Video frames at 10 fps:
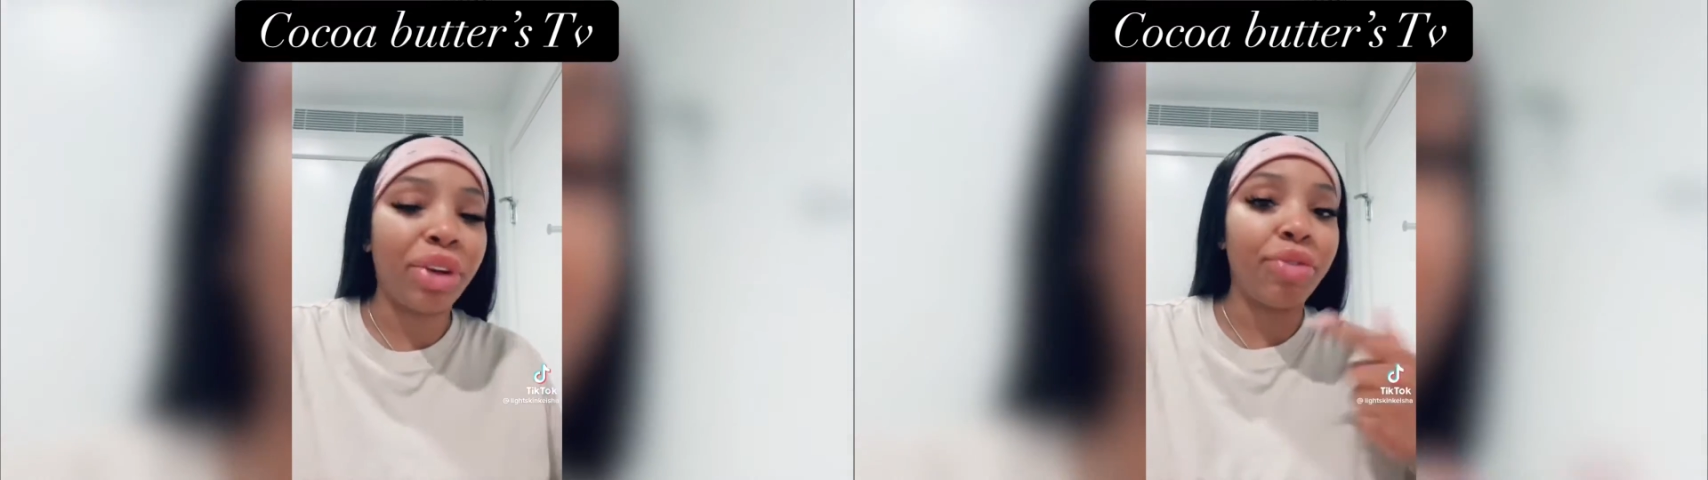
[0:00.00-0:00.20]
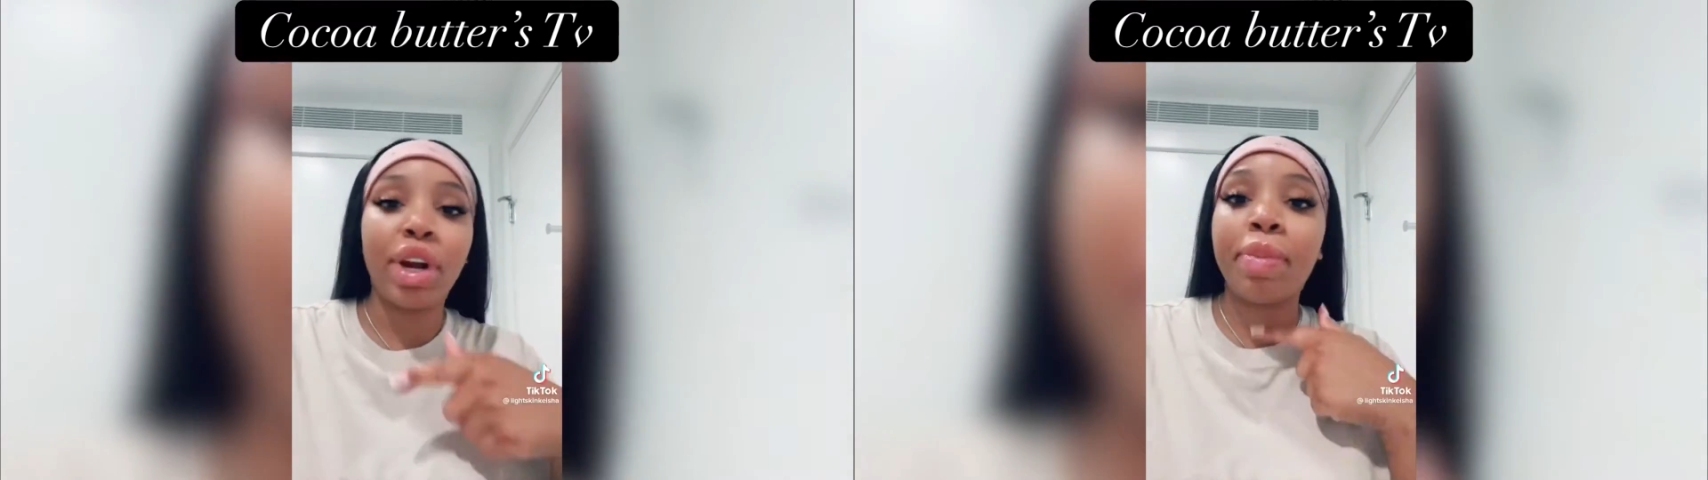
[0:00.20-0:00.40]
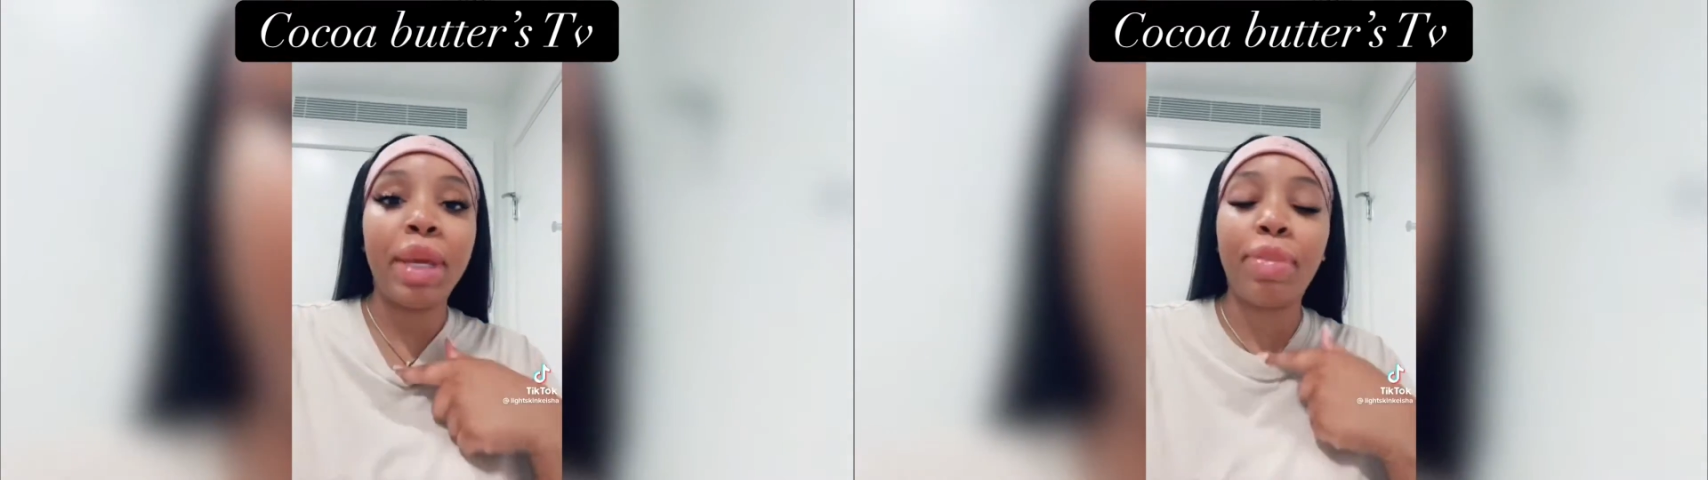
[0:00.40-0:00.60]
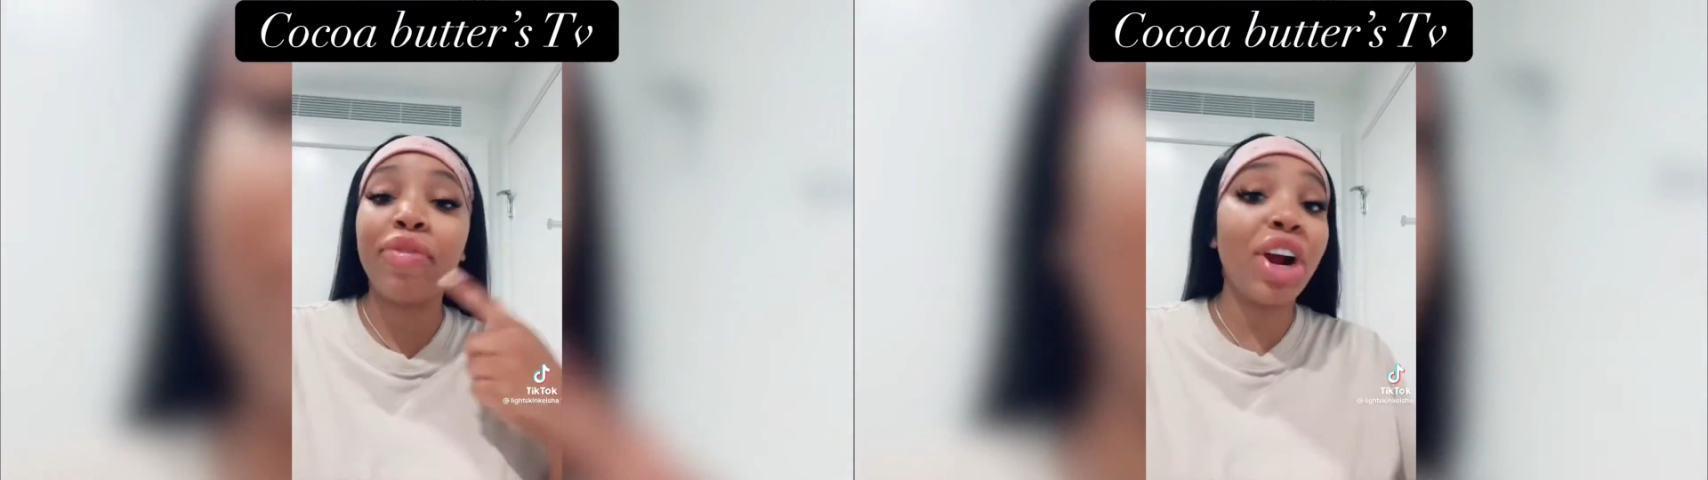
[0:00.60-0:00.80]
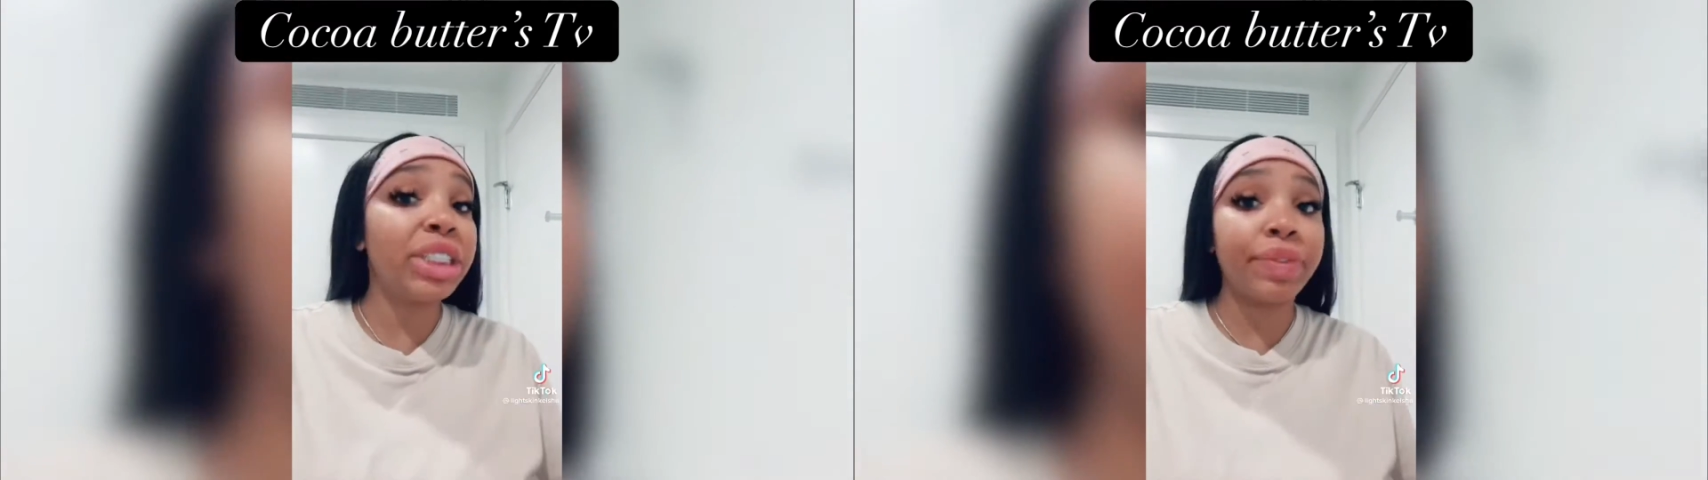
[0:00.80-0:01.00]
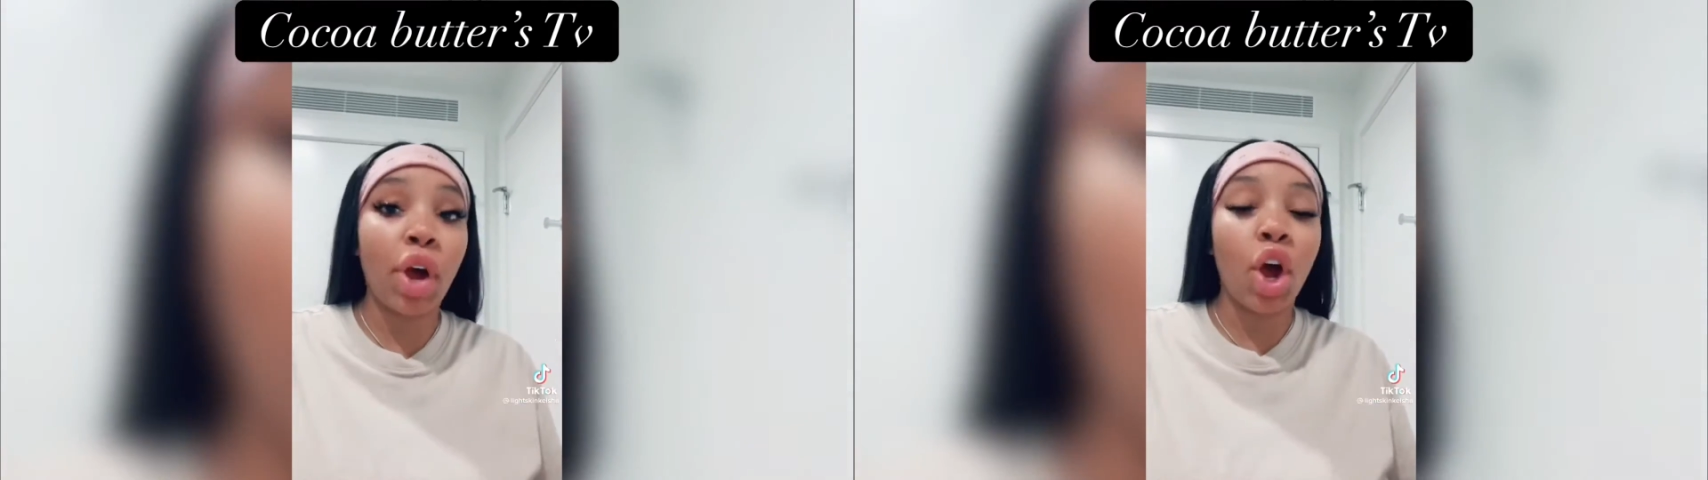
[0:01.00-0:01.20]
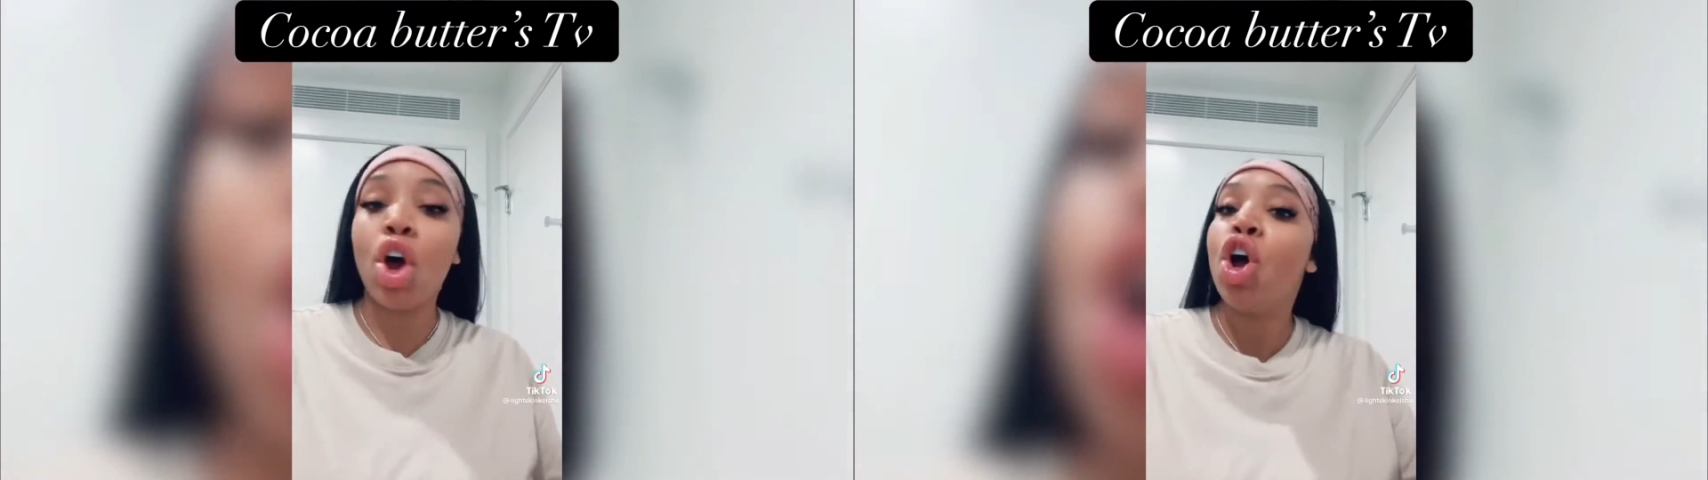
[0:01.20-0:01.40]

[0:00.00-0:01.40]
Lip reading: in front of people. First of all,